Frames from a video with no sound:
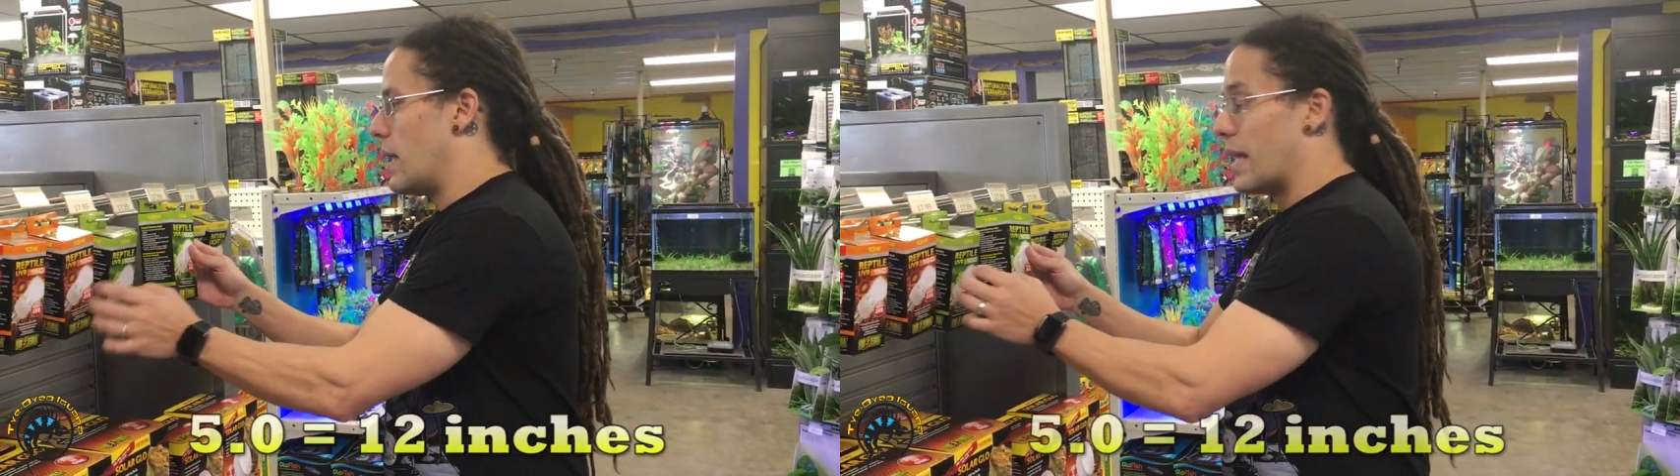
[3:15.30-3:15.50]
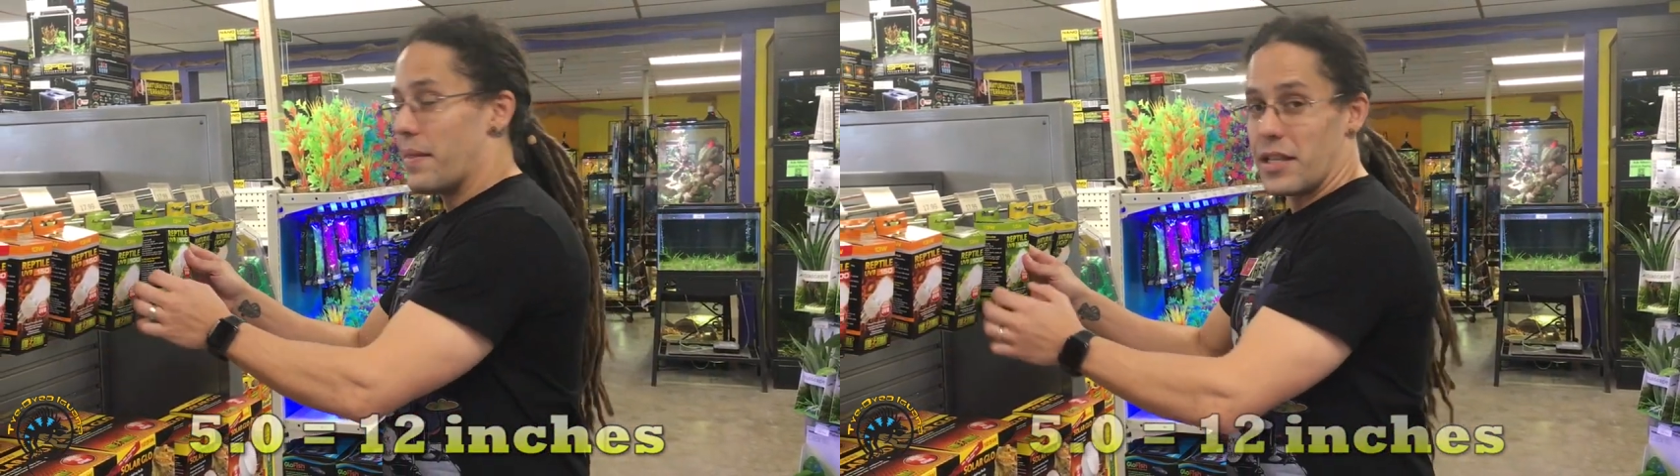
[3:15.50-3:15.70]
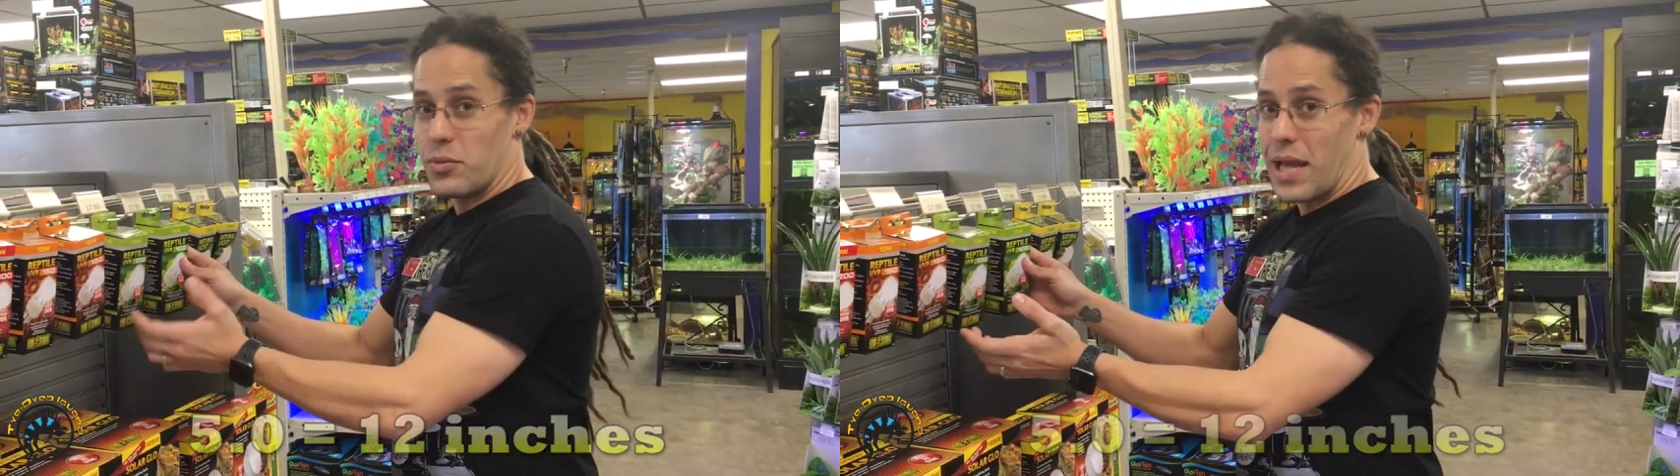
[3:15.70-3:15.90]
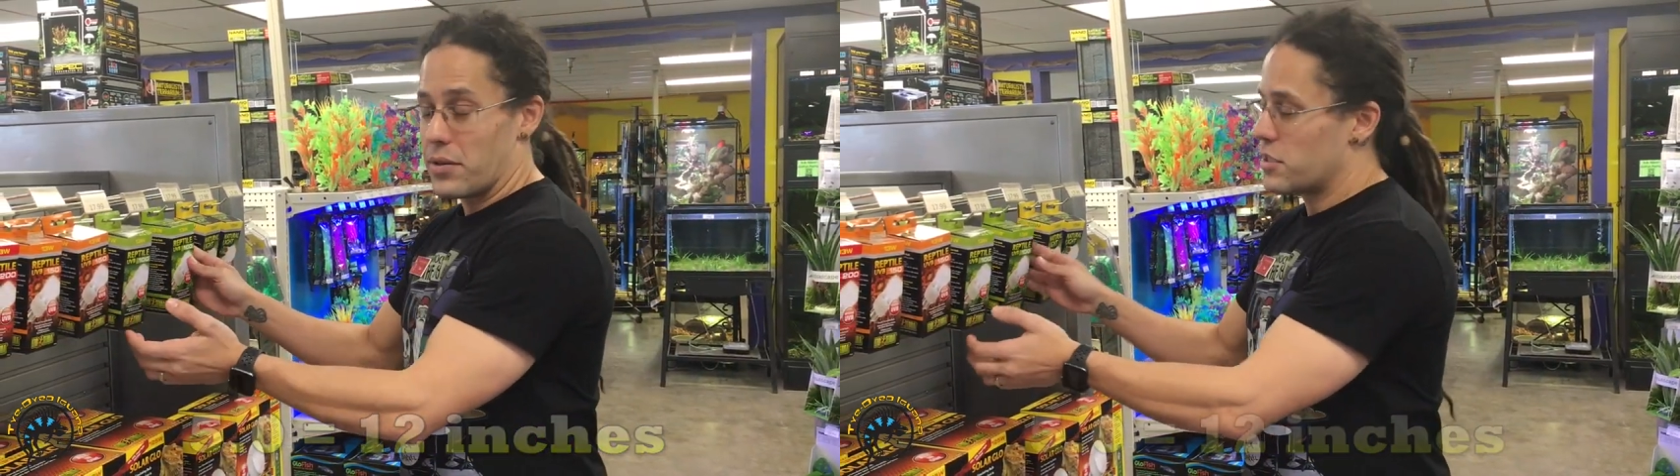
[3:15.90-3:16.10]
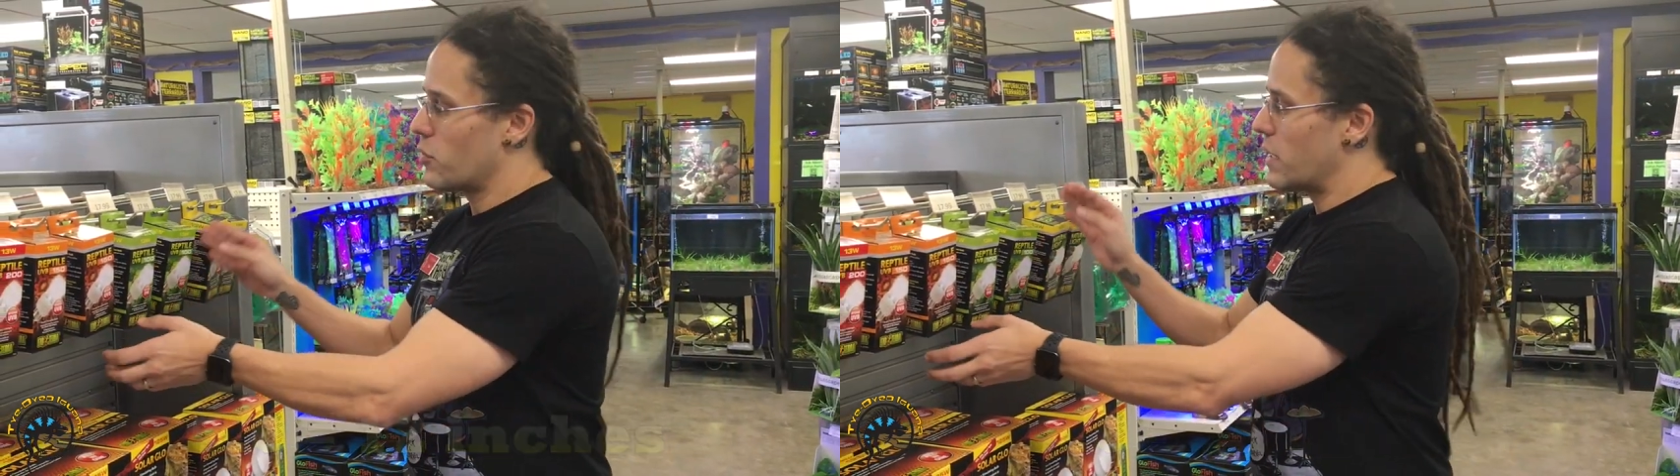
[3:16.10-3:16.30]
And again, that's
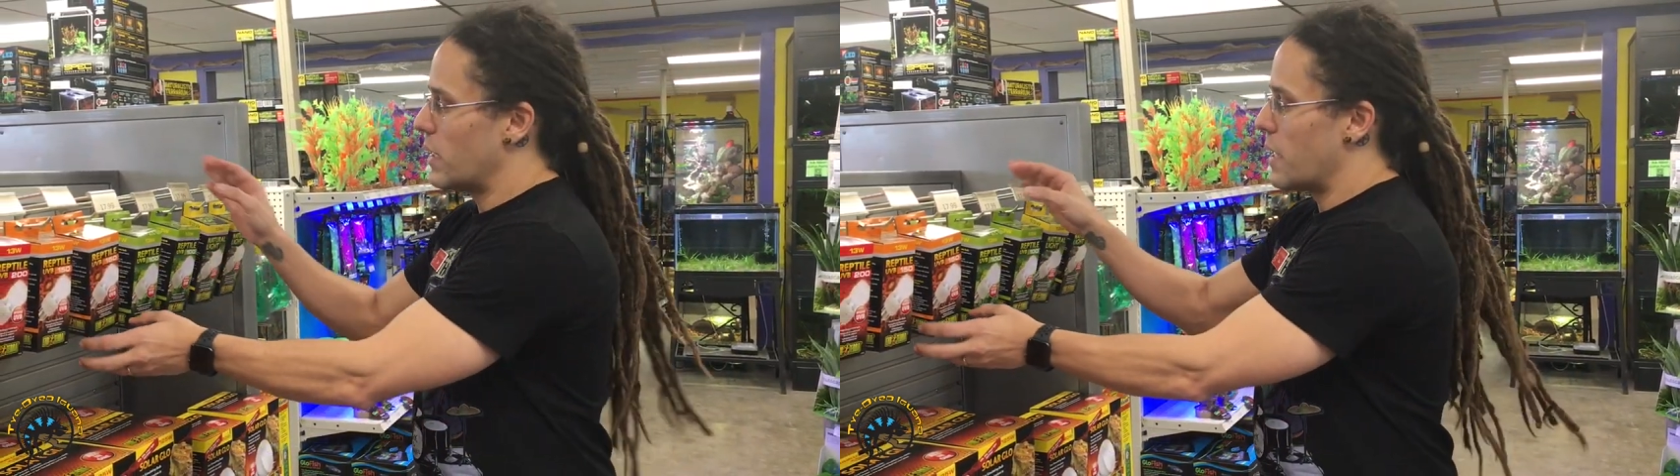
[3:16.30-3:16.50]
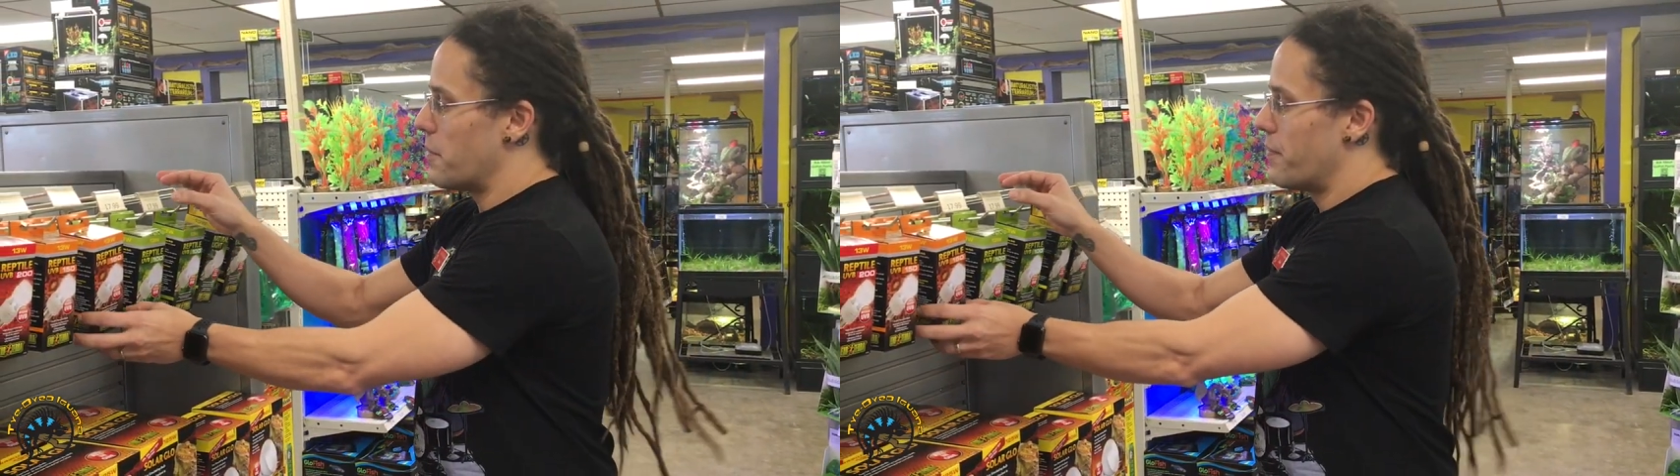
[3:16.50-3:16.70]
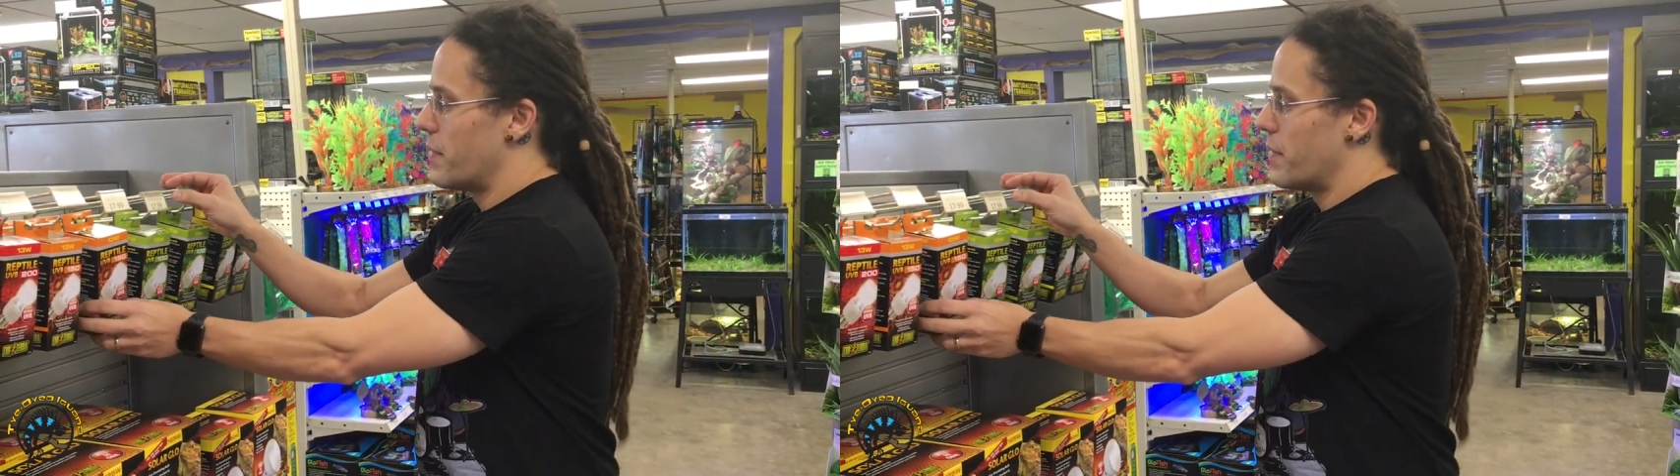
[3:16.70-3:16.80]
without a screen lid.